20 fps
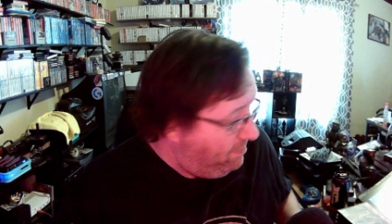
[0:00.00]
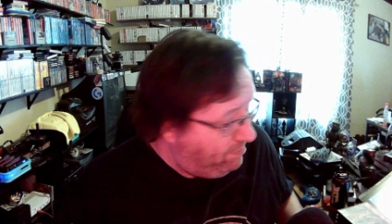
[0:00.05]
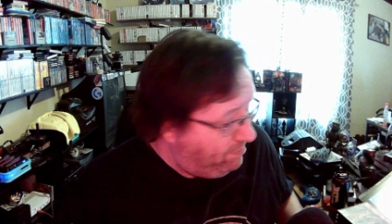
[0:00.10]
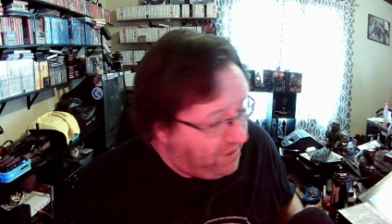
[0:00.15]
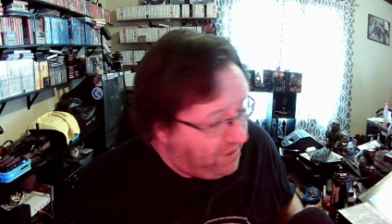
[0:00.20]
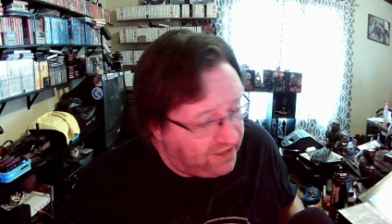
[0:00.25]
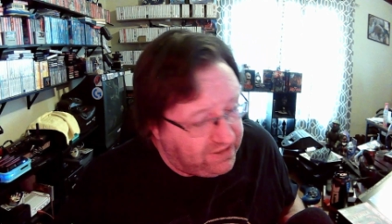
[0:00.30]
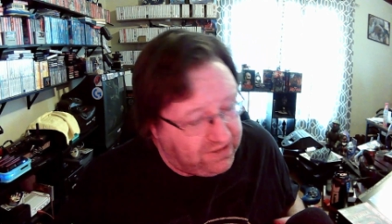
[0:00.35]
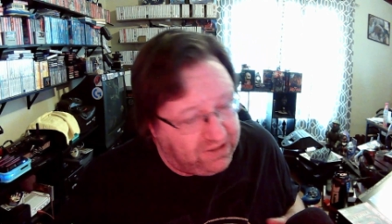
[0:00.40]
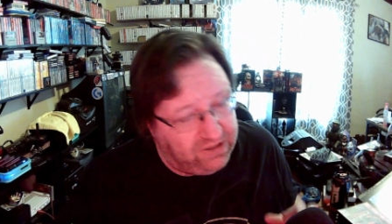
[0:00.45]

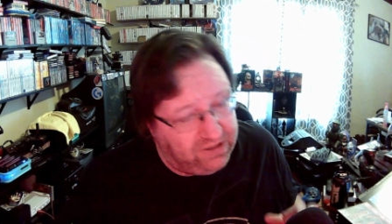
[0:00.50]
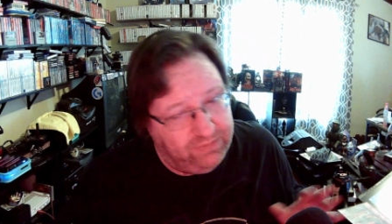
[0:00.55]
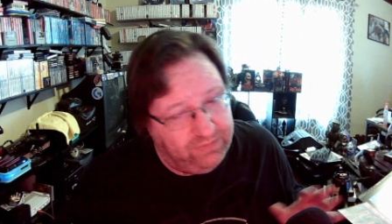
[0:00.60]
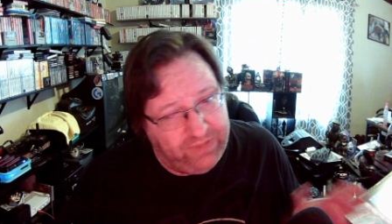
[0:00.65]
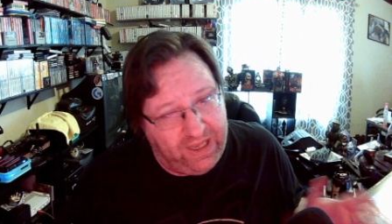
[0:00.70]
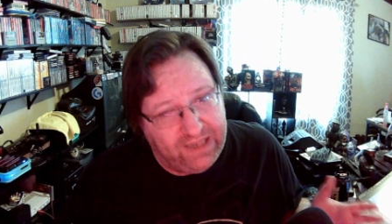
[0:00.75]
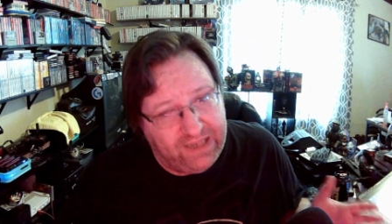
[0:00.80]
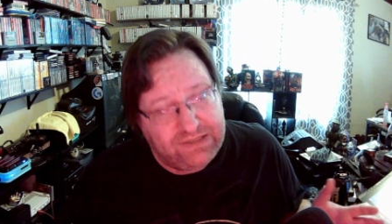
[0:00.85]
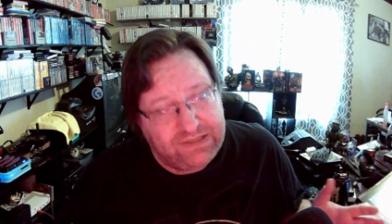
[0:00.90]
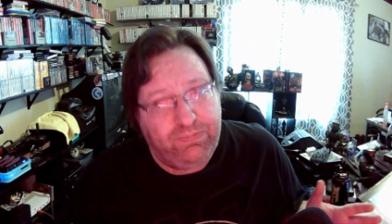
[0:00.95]
But
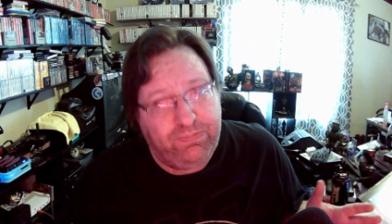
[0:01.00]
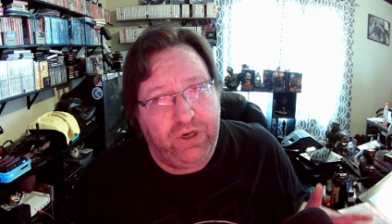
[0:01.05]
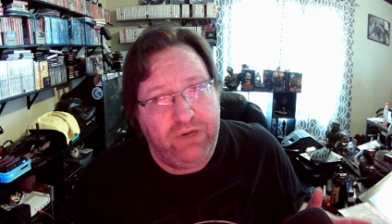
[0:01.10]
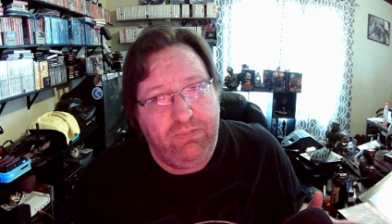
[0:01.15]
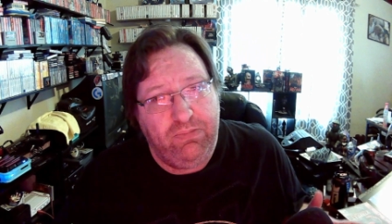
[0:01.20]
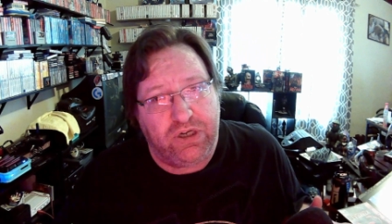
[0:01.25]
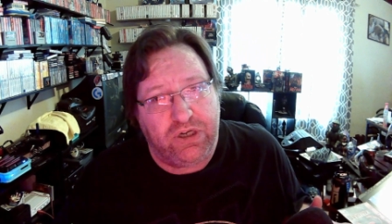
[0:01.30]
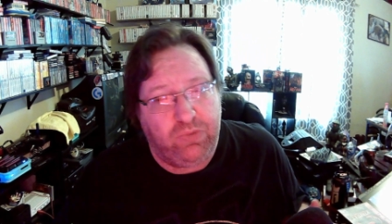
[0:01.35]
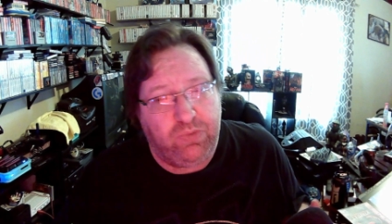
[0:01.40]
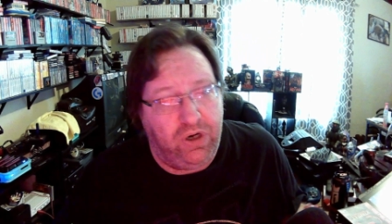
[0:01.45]
that's pretty
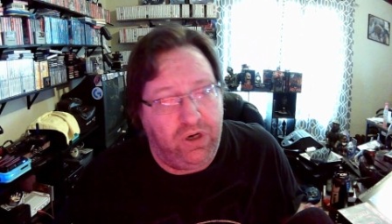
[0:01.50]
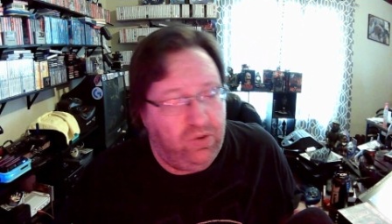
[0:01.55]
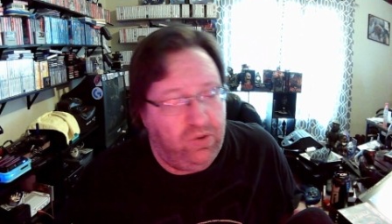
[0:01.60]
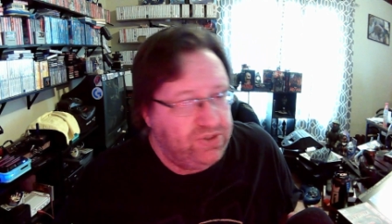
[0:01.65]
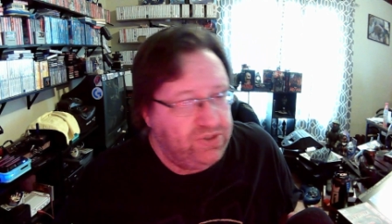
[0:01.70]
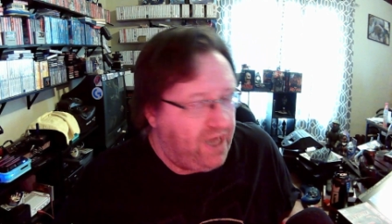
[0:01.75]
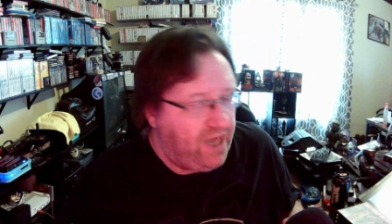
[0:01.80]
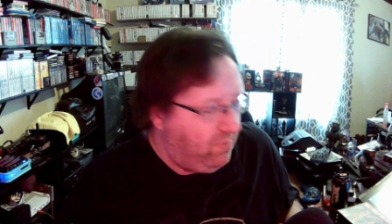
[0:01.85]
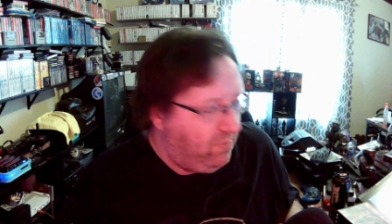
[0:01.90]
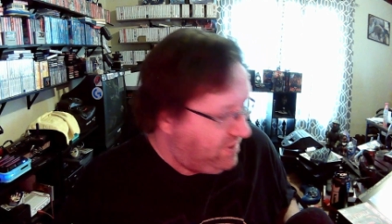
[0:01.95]
much what
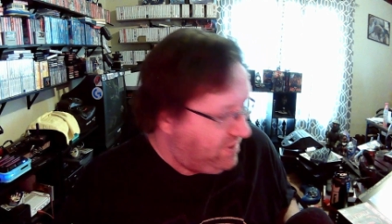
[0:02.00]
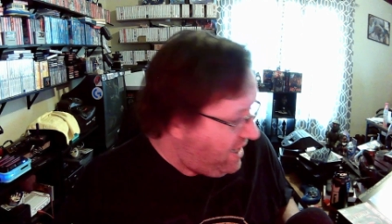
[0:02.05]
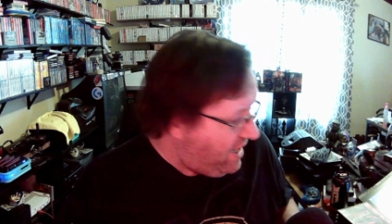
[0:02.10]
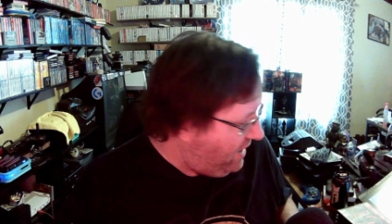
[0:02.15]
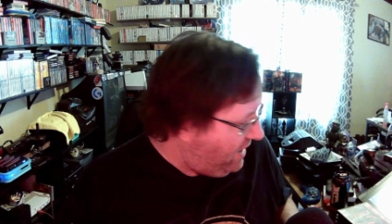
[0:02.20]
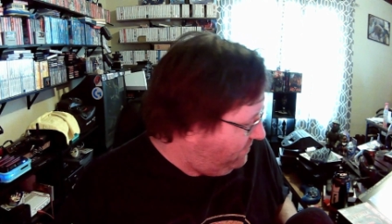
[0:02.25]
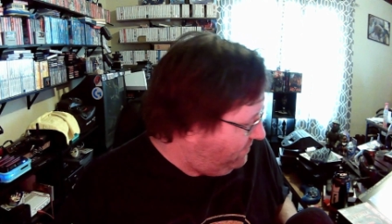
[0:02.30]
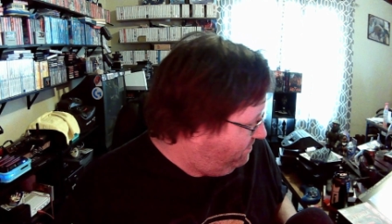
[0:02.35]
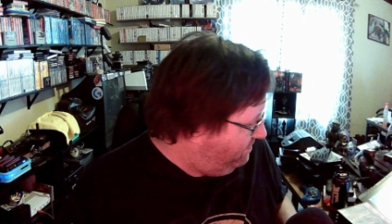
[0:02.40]
goes on with that.